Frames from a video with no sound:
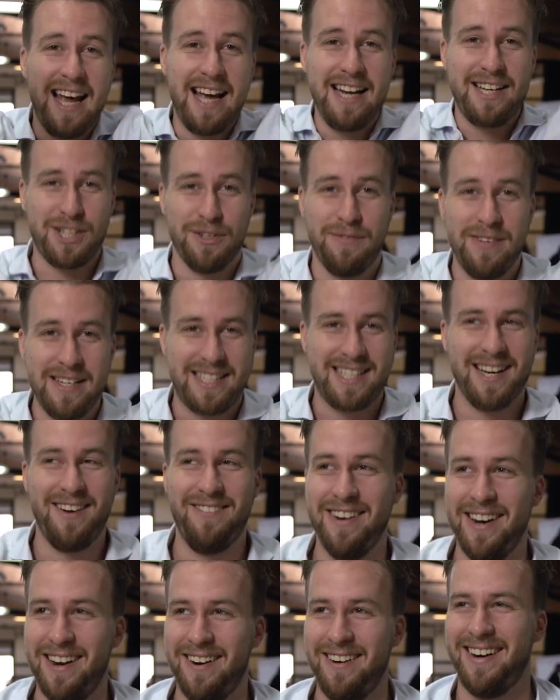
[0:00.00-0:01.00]
dates will be
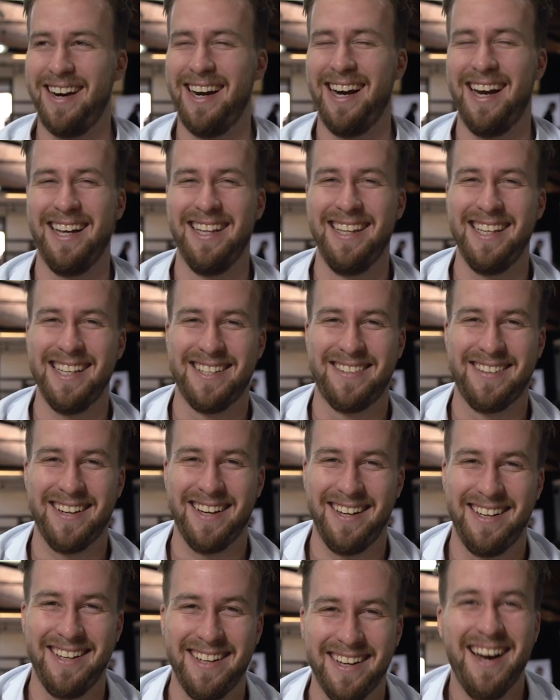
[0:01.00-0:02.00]
somewhere around
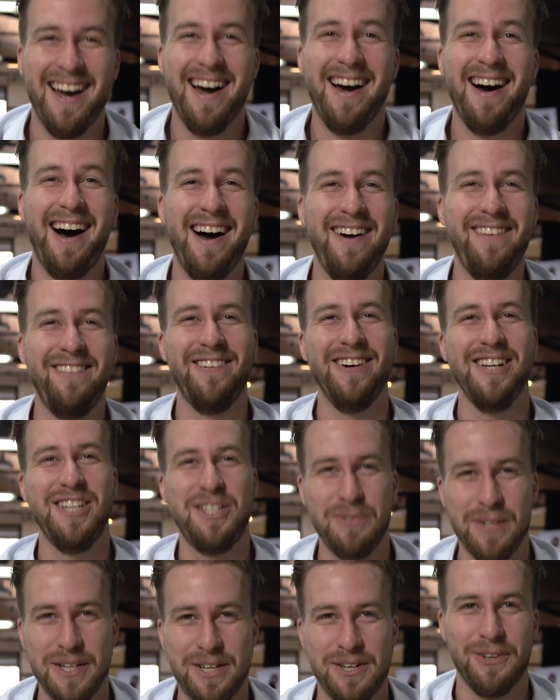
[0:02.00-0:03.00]
here. I
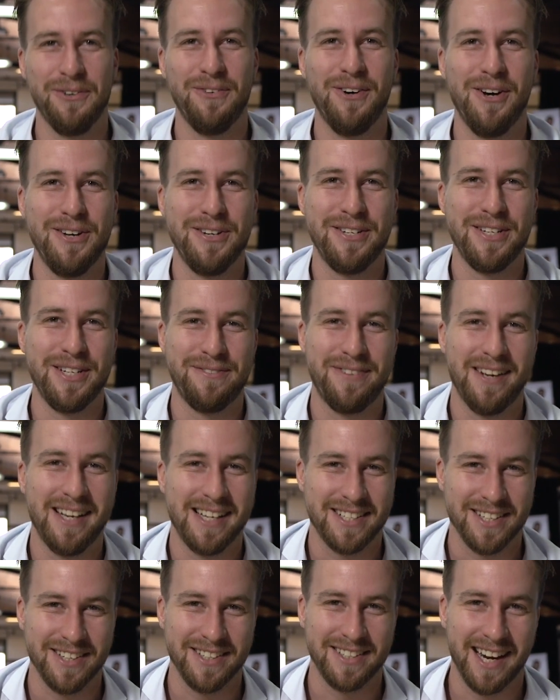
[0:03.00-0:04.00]
wish we caught Rosie's
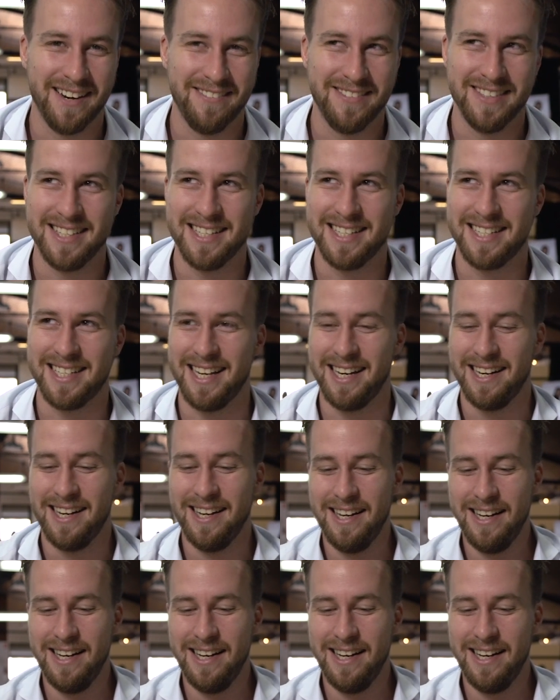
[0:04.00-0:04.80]
face on camera just then.